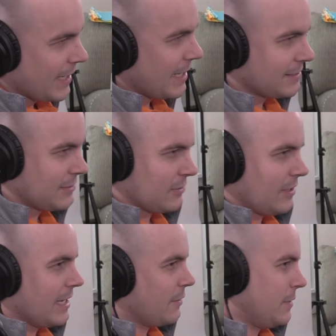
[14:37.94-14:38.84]
finances
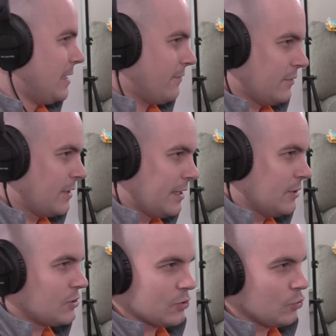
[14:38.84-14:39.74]
are like, and we never
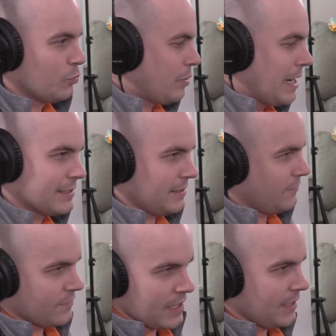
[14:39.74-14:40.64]
can assume
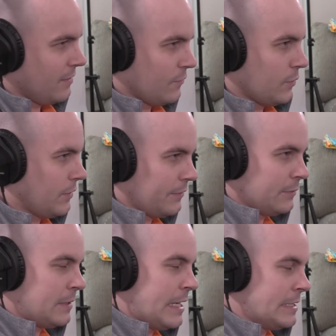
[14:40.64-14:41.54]
positive, negative, or
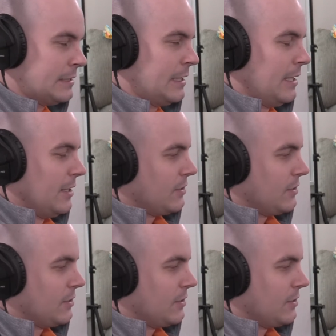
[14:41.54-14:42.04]
otherwise.